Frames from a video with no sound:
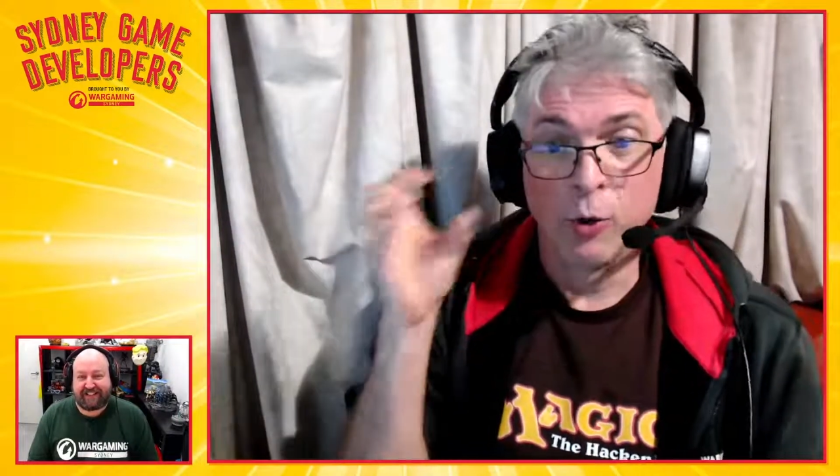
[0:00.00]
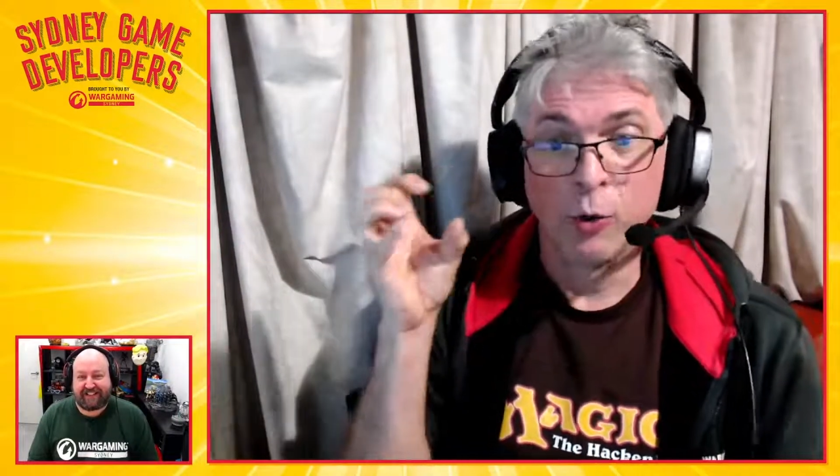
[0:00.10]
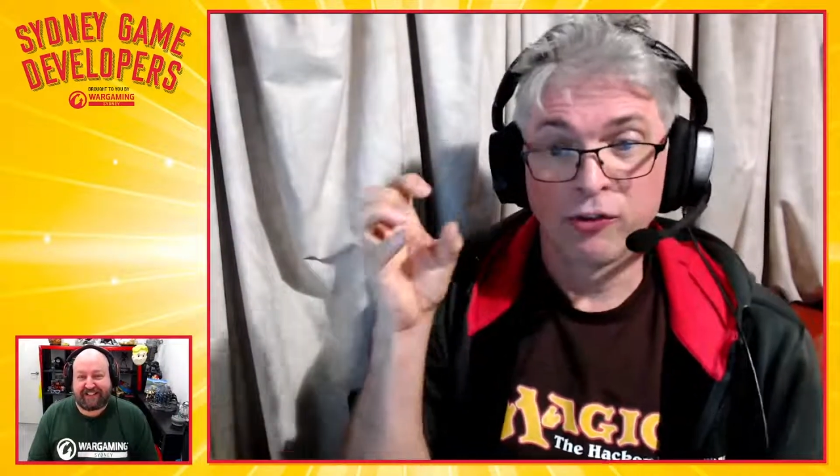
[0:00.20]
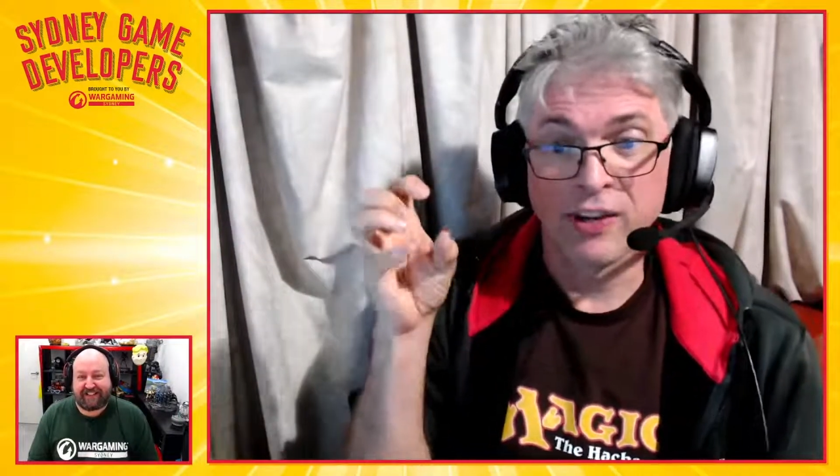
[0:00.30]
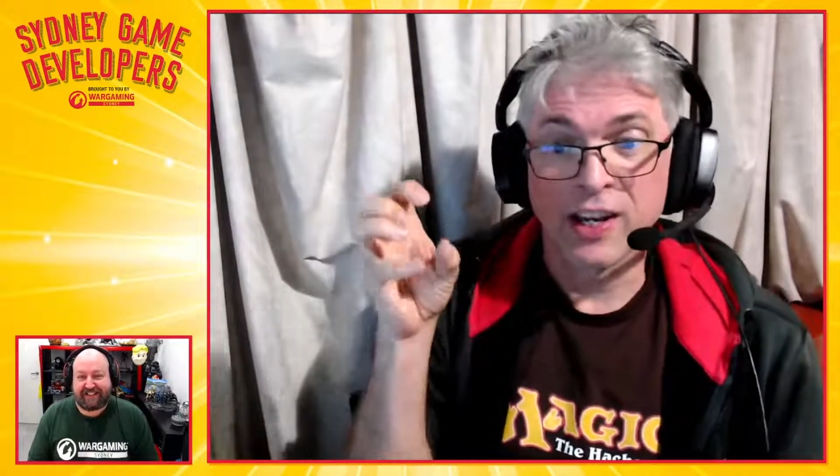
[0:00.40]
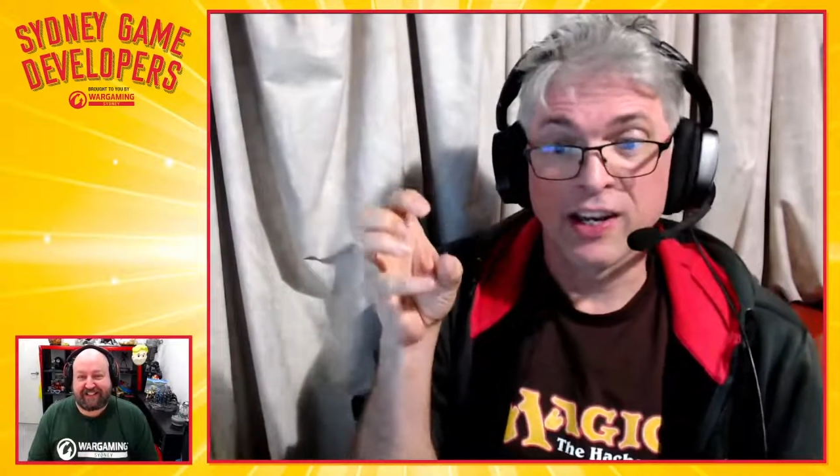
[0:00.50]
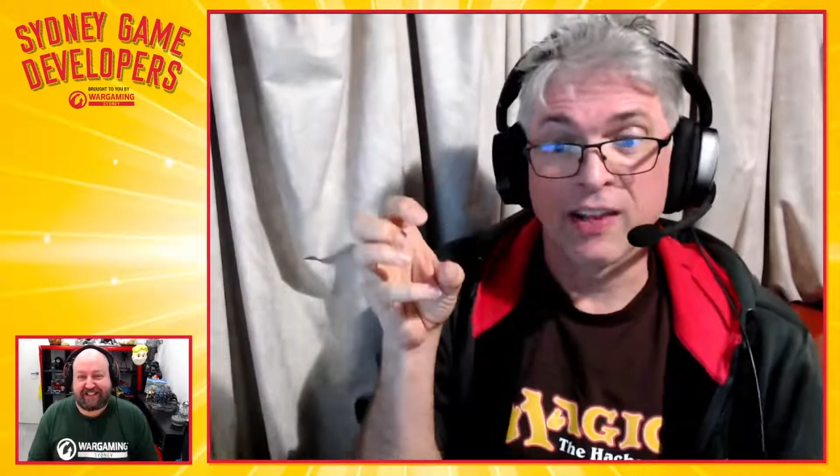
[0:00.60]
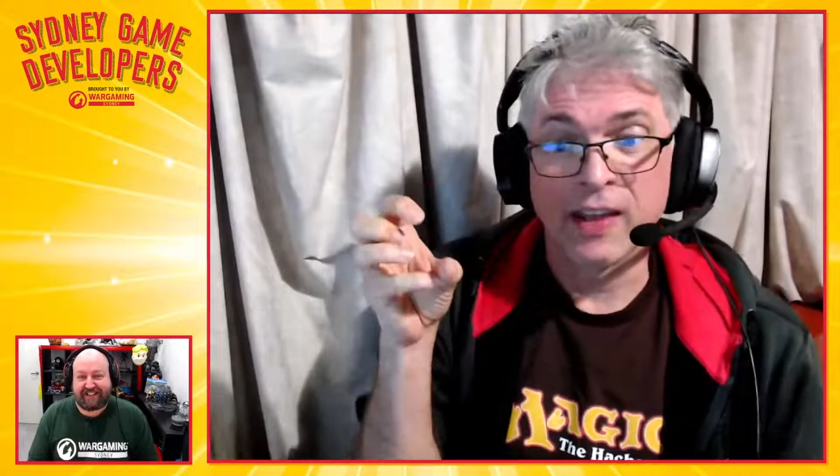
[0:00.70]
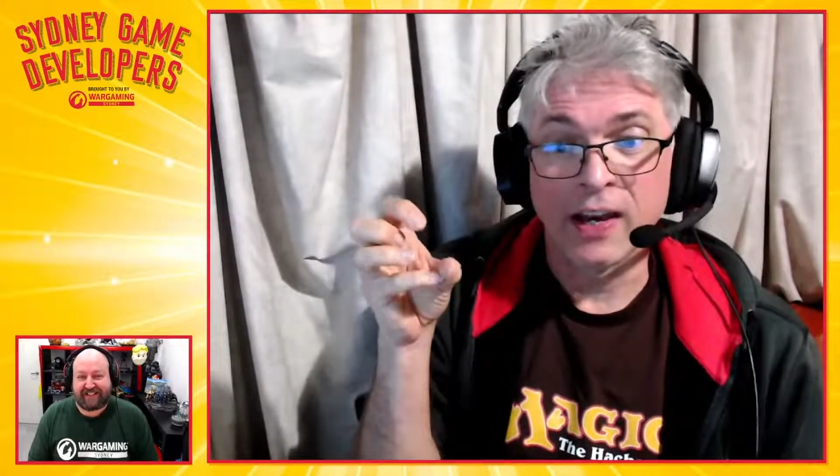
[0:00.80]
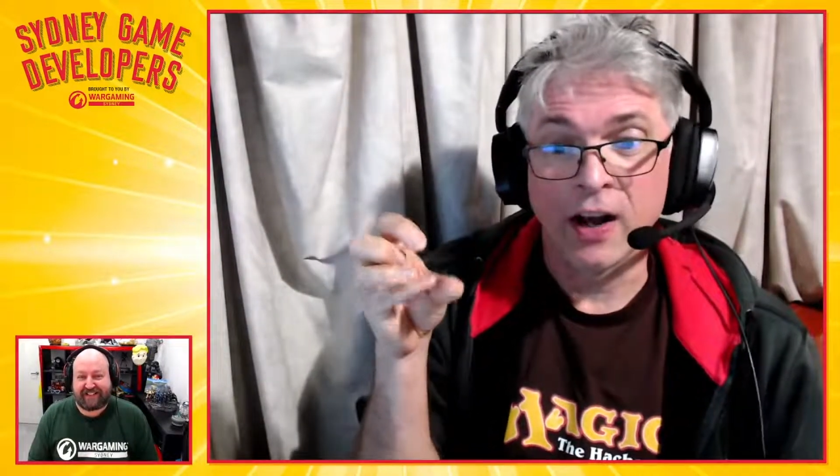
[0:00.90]
cool seed,
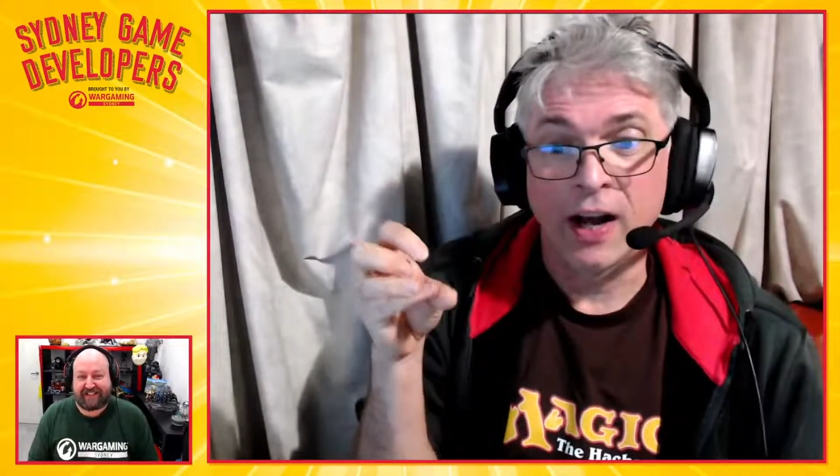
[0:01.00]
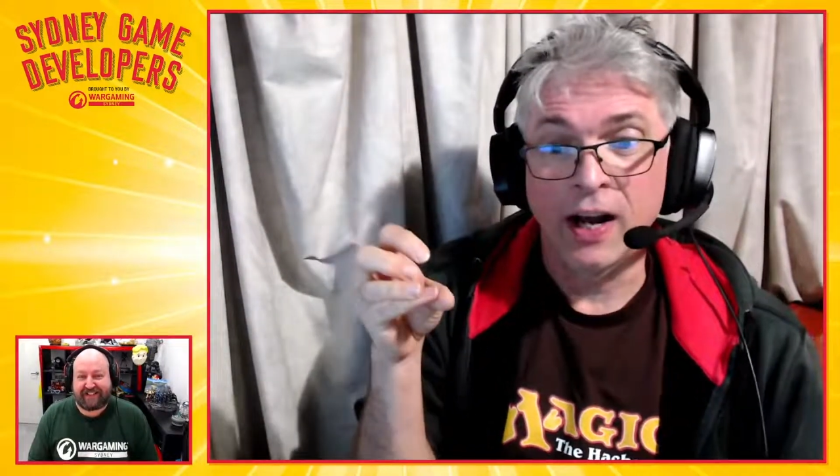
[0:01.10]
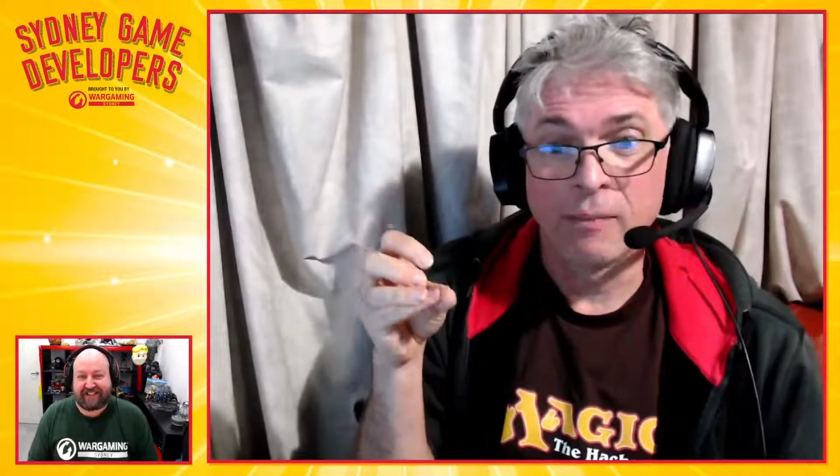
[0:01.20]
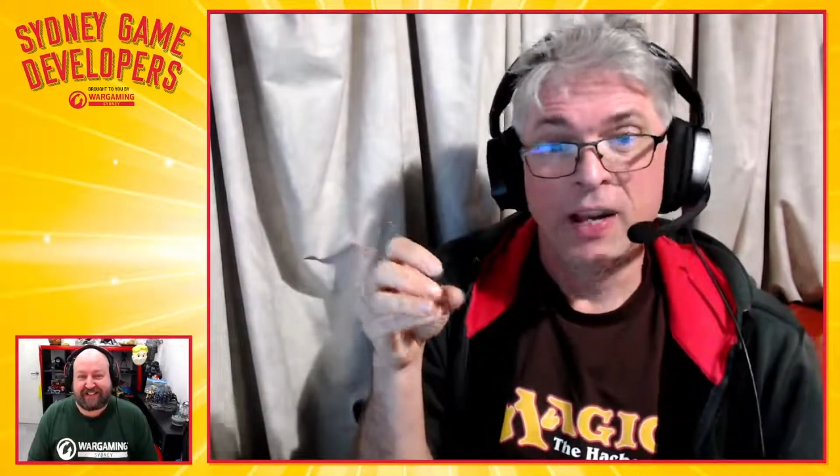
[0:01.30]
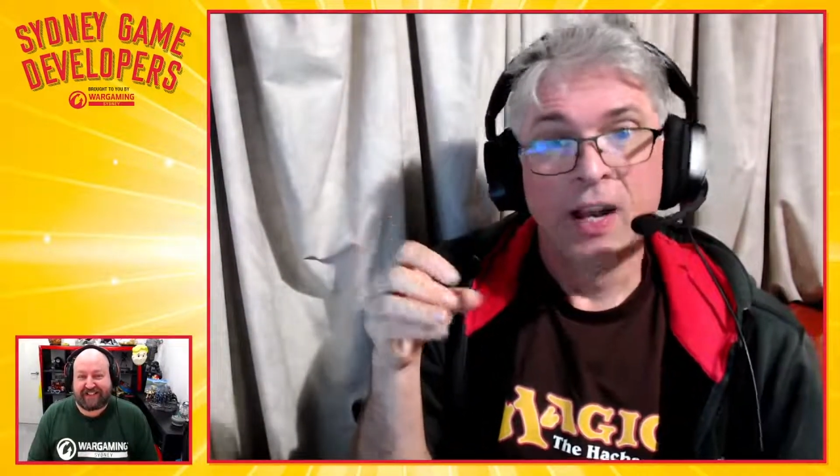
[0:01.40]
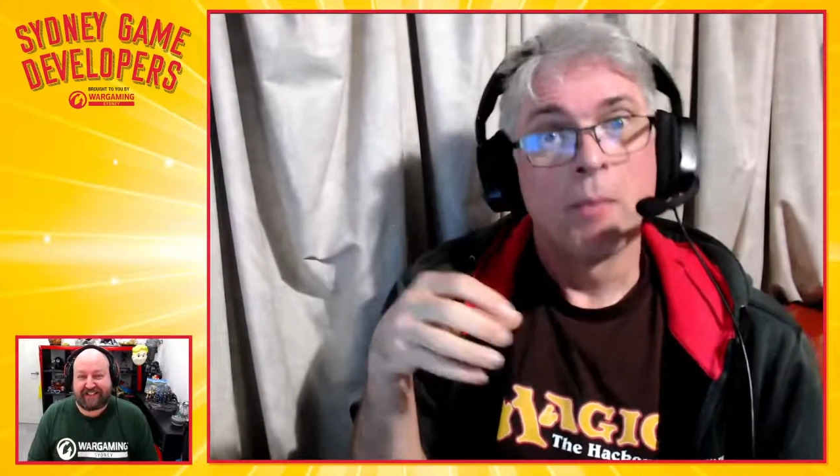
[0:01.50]
and then I